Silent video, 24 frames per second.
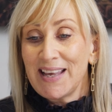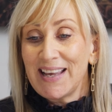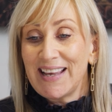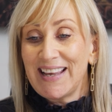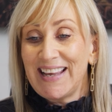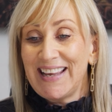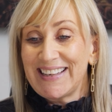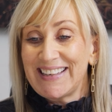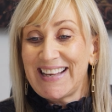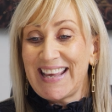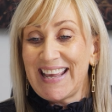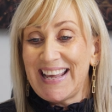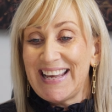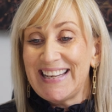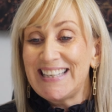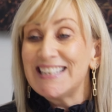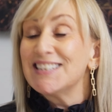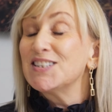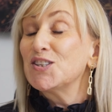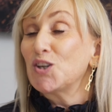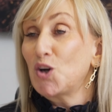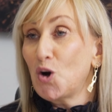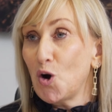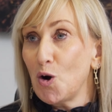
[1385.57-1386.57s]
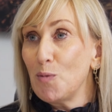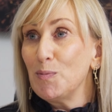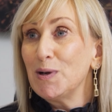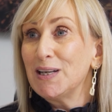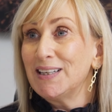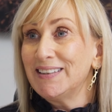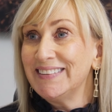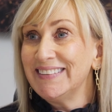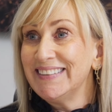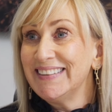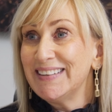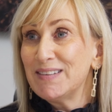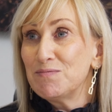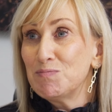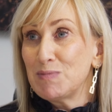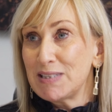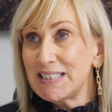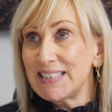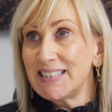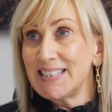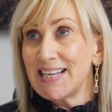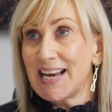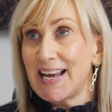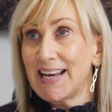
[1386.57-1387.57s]
it is a common
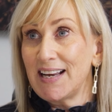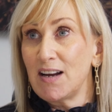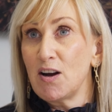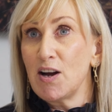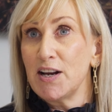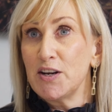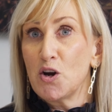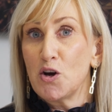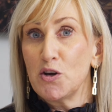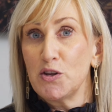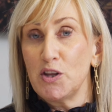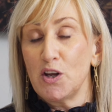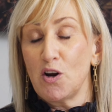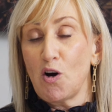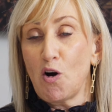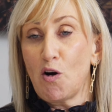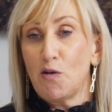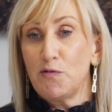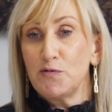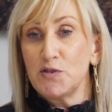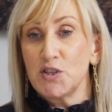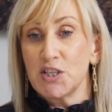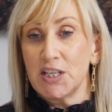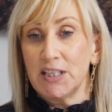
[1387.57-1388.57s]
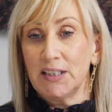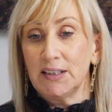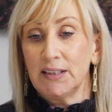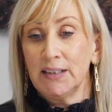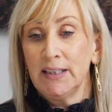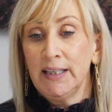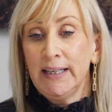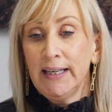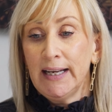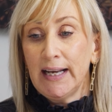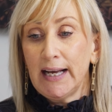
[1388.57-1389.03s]
mistake. I know that often